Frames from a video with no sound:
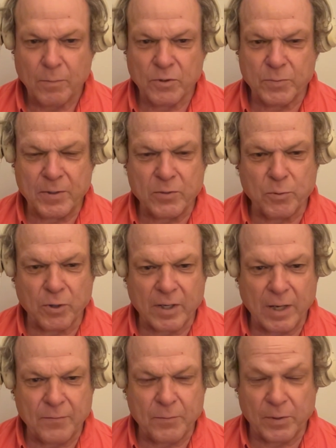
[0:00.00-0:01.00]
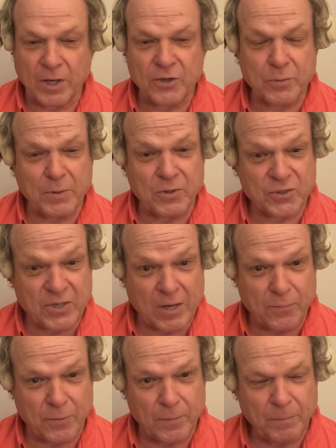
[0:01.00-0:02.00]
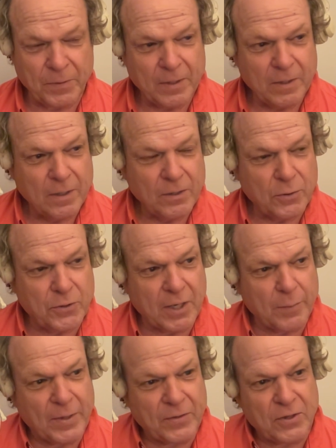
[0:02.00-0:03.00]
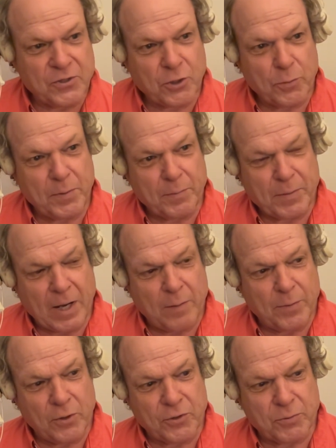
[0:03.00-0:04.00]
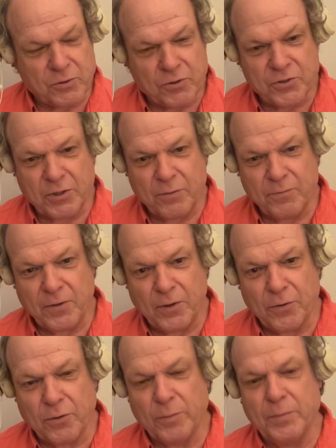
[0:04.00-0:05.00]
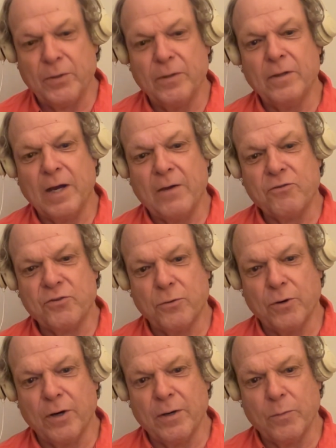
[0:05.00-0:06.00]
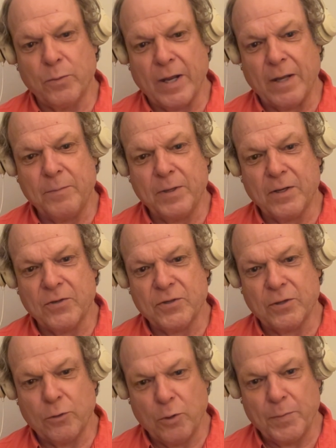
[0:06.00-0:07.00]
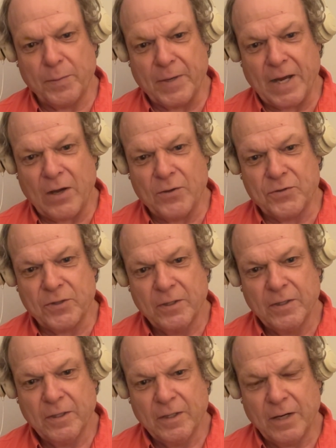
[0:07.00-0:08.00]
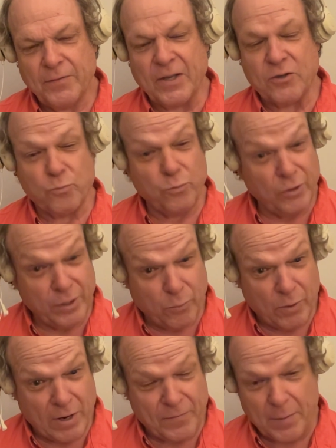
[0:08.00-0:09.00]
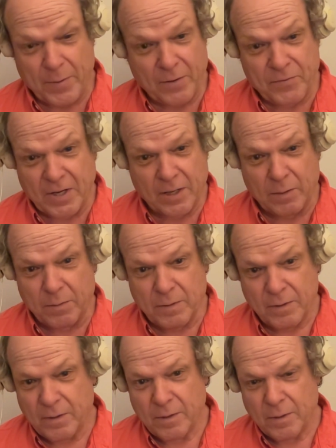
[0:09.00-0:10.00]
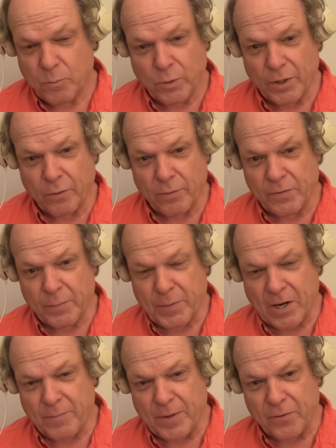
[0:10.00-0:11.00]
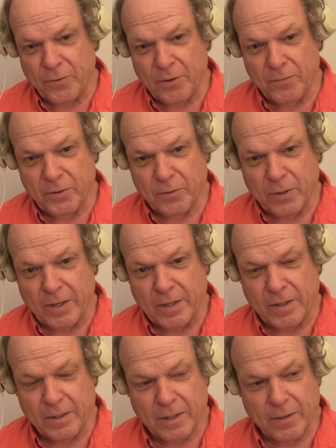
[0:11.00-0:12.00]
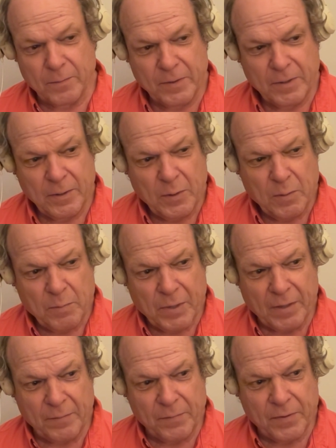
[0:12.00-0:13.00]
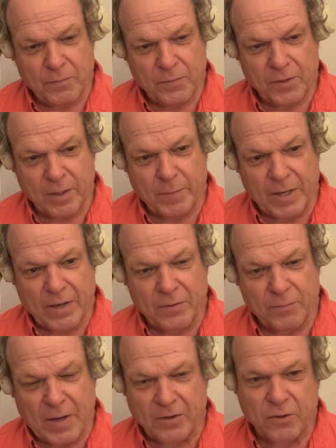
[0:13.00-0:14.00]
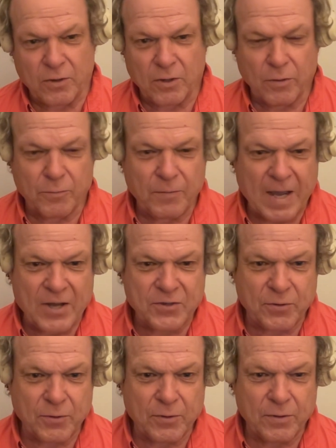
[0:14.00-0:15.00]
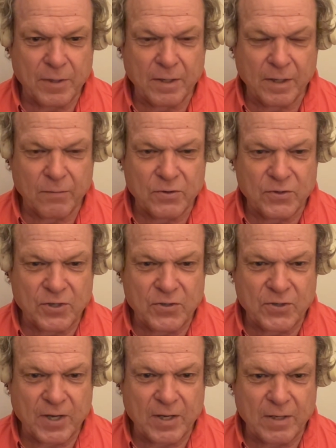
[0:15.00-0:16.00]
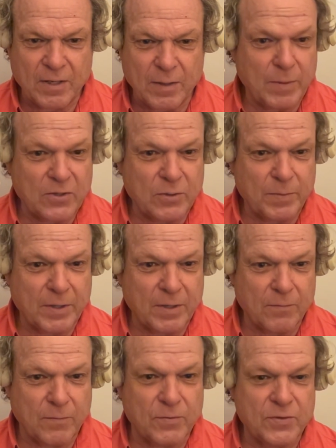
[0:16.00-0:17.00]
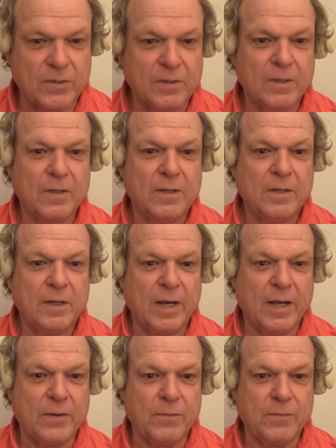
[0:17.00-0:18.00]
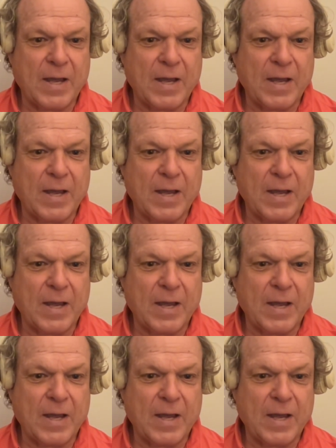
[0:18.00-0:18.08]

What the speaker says: which means more comfortable. It also means safer. You think about these open bow boats, which are so vulnerable offshore in a way because of their open bows. And if it gets really rough, I mean, I've taken water over the bow of my 30-foot Grady, you know. But if you think about the fact that you can go faster in a given sea state, it makes a big difference. And the